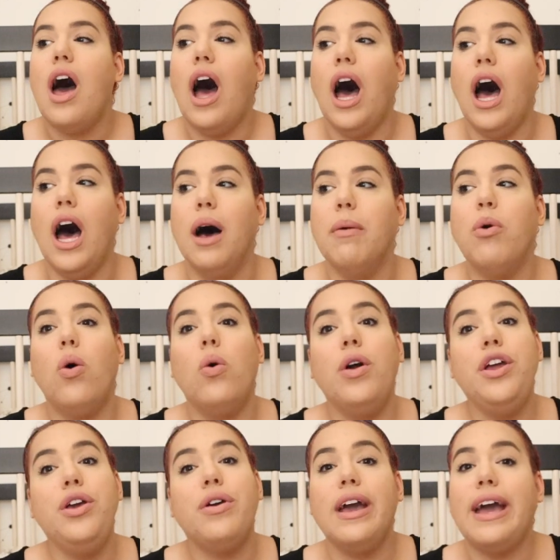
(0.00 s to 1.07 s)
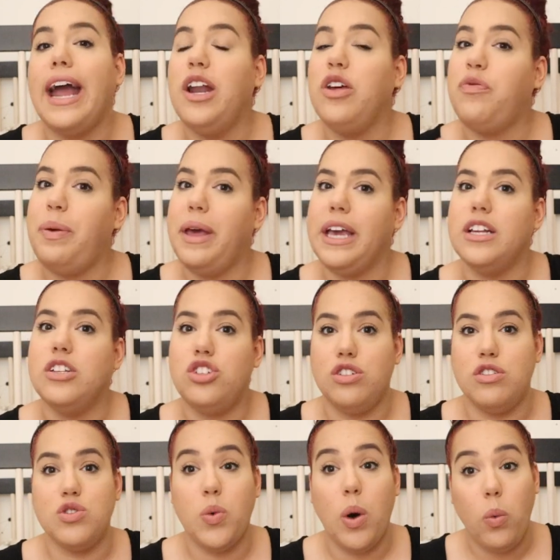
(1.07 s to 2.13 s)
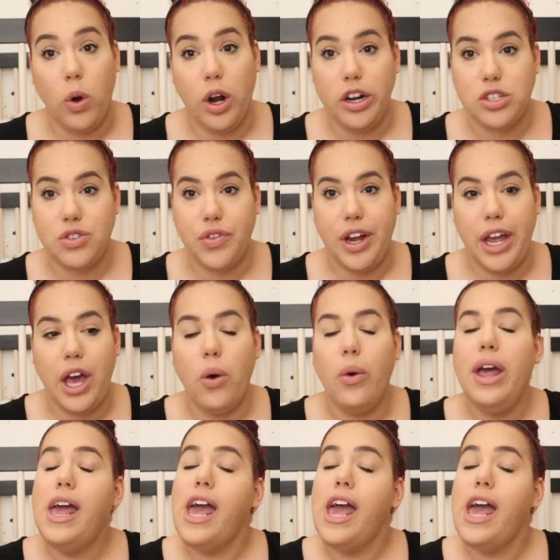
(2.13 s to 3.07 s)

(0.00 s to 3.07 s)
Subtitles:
Or you can kind of pick and choose what works for you.